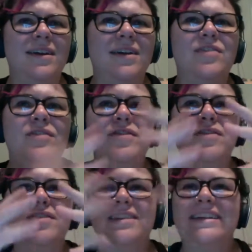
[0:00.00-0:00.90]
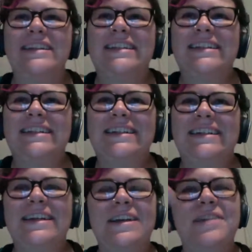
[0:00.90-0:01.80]
It's just
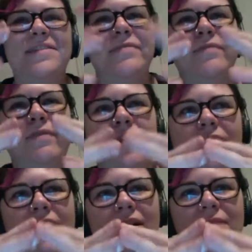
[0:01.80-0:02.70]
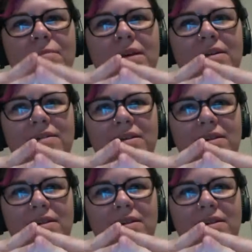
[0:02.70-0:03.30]
it's infuriating because